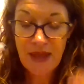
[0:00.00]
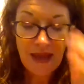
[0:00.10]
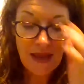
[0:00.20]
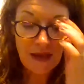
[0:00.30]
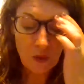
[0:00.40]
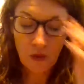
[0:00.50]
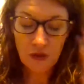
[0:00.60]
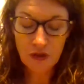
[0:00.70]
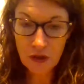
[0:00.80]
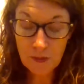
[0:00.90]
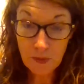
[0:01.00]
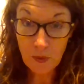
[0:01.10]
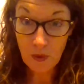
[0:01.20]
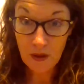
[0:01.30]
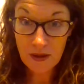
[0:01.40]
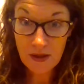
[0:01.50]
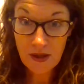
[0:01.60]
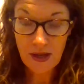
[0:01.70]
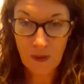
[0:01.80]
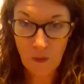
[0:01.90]
And on your board,
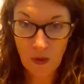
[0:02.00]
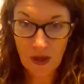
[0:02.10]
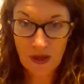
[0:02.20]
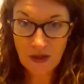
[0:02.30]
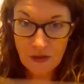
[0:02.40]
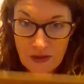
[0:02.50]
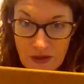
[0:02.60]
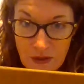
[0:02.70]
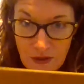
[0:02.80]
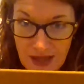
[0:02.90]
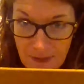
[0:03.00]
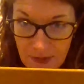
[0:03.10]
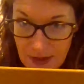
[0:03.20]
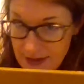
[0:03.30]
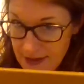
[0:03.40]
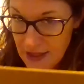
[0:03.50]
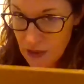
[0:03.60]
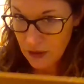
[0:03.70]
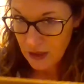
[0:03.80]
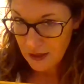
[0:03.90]
I want you to keep it a
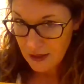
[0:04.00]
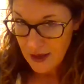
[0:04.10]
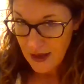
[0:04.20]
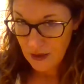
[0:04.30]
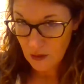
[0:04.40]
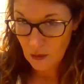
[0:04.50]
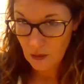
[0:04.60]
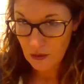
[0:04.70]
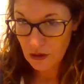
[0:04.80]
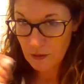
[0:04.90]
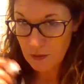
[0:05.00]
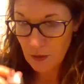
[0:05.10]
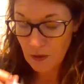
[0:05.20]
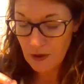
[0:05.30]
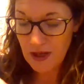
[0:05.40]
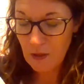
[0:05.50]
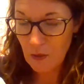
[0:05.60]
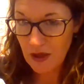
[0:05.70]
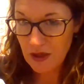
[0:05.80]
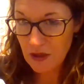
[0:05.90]
secret. And on your board, I
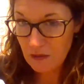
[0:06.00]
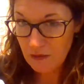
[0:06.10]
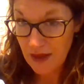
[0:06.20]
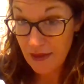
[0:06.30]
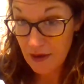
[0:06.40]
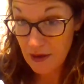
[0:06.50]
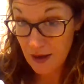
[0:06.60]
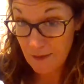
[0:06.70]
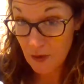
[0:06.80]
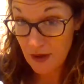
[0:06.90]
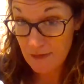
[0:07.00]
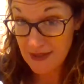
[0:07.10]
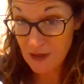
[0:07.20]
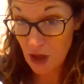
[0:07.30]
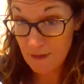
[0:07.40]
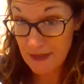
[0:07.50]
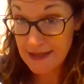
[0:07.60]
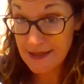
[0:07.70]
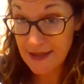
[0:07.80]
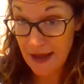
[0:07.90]
want you to write the number that Miss Hartman
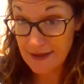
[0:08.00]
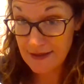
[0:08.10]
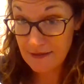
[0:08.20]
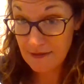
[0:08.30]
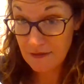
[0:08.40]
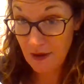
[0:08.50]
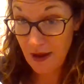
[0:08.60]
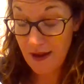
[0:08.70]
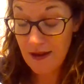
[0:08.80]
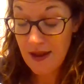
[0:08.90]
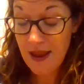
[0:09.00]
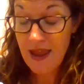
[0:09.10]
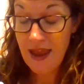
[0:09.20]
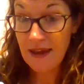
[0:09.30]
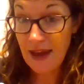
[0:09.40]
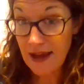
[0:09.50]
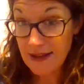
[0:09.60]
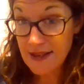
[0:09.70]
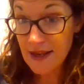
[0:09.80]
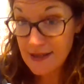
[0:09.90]
says. Okay? And
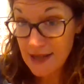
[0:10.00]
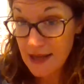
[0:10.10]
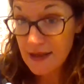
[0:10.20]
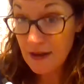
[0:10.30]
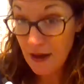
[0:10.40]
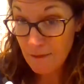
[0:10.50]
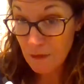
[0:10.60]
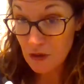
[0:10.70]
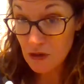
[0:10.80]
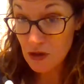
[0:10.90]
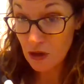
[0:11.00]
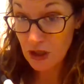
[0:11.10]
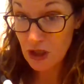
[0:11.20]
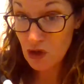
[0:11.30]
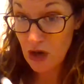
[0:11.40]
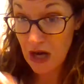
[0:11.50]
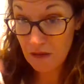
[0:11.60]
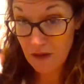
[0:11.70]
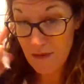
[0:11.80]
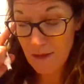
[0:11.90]
as I say the numbers, you're going to try to
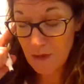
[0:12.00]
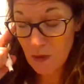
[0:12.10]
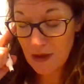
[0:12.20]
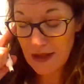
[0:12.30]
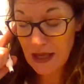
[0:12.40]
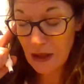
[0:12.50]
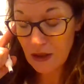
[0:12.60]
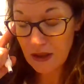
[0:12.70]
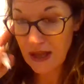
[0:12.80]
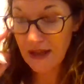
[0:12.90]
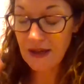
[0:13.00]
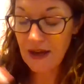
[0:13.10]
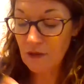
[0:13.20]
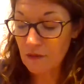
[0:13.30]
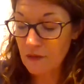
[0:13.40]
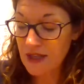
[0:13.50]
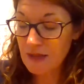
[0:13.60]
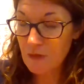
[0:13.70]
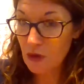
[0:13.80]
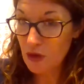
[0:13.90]
remember what they look like and write
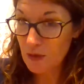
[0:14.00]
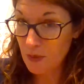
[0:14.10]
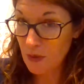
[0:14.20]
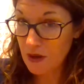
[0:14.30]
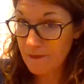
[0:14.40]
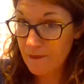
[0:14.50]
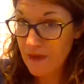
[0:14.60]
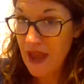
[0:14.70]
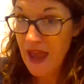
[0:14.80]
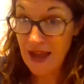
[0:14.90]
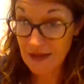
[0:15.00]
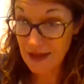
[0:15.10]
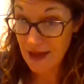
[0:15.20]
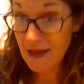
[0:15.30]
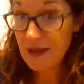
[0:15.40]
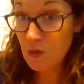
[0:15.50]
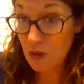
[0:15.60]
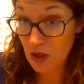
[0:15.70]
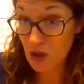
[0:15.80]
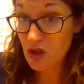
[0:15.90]
them on your board. At the end, we're
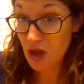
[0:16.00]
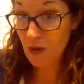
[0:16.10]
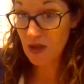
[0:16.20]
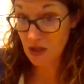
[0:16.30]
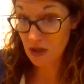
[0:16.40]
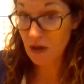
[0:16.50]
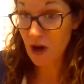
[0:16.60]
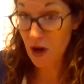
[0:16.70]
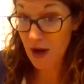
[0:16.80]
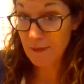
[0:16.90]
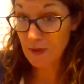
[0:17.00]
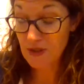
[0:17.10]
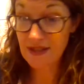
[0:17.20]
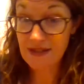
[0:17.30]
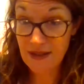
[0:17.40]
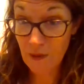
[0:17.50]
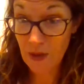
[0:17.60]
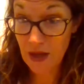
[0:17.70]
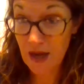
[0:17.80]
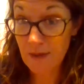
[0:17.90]
going to show each other our numbers and see if we
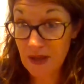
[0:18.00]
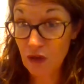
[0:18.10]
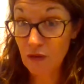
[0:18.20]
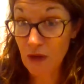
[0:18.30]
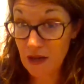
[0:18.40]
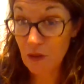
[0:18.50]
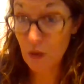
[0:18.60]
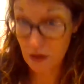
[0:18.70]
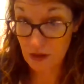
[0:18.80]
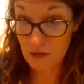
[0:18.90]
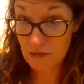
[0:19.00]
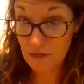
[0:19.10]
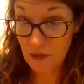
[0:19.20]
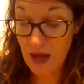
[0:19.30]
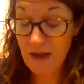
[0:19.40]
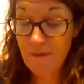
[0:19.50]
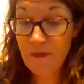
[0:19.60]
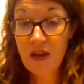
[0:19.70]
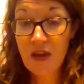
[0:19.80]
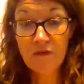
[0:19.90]
got them in the right order. Okay?
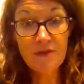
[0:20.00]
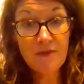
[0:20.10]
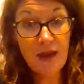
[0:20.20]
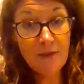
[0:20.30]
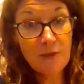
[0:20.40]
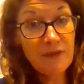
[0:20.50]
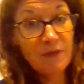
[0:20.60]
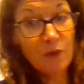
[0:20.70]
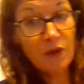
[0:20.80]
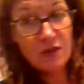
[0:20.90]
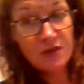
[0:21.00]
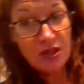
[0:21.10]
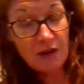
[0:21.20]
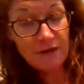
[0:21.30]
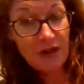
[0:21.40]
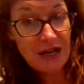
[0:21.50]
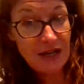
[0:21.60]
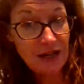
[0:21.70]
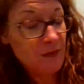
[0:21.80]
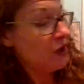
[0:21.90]
Remember, before you start
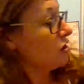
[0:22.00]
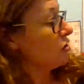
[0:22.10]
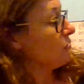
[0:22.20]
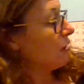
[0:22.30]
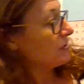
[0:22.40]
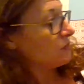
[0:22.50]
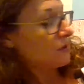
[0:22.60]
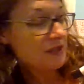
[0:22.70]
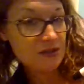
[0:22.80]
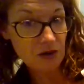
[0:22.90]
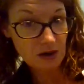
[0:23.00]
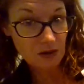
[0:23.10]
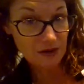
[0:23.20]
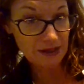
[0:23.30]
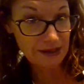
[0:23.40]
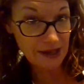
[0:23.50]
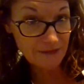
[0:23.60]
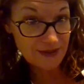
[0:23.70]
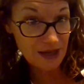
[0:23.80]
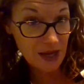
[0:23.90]
writing, you always want to start on the
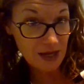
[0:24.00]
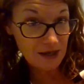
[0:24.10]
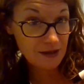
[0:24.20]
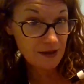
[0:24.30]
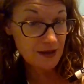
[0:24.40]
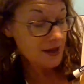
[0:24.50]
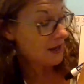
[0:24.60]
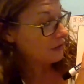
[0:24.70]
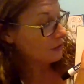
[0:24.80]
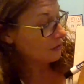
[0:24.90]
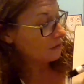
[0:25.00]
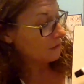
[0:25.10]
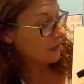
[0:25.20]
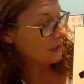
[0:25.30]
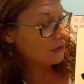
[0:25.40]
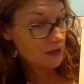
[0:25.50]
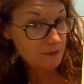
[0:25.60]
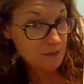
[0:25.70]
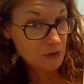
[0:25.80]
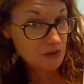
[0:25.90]
left side, and you're going to write your
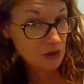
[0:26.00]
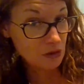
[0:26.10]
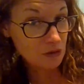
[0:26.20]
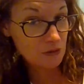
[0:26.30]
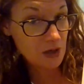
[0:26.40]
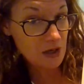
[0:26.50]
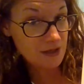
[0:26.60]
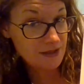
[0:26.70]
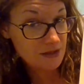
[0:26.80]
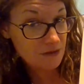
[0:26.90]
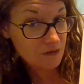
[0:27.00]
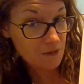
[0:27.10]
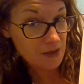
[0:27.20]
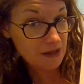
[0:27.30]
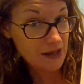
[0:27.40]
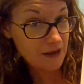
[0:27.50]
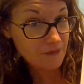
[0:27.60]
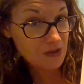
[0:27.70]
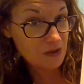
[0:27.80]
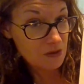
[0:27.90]
numbers across from the
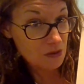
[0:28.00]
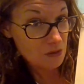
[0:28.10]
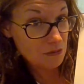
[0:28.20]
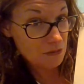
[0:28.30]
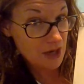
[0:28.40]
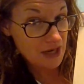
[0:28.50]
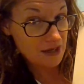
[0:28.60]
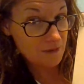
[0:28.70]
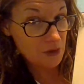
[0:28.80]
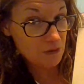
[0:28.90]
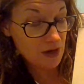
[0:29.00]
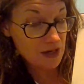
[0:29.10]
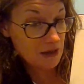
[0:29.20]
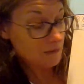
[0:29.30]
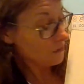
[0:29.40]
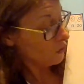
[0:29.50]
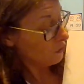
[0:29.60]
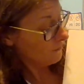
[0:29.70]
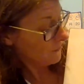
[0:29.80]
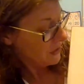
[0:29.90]
left to the right. And if you run out of
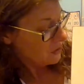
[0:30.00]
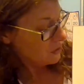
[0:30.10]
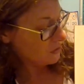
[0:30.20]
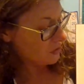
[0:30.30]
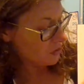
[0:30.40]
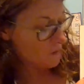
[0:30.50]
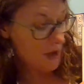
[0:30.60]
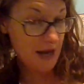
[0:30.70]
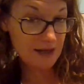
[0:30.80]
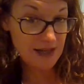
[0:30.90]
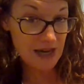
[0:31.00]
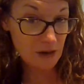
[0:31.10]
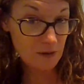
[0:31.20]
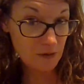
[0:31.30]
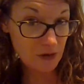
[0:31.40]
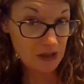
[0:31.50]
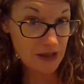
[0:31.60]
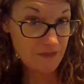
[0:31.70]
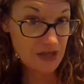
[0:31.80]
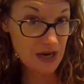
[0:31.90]
room, you can go back down over on the
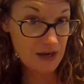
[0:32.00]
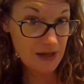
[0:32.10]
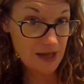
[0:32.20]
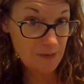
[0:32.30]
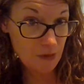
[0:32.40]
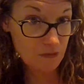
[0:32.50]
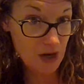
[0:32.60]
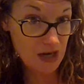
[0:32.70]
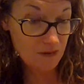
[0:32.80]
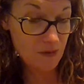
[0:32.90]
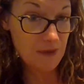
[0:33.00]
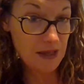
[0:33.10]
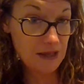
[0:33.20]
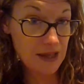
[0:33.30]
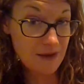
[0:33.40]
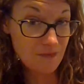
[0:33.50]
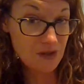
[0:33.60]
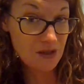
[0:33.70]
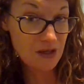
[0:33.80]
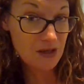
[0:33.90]
left side and keep writing from the left
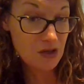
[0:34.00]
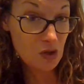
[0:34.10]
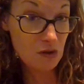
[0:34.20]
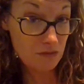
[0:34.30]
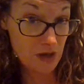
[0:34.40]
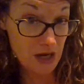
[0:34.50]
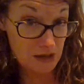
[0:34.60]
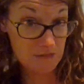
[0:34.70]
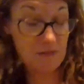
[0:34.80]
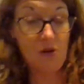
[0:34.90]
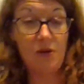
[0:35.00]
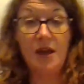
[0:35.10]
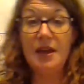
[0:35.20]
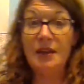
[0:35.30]
to the right. Okay?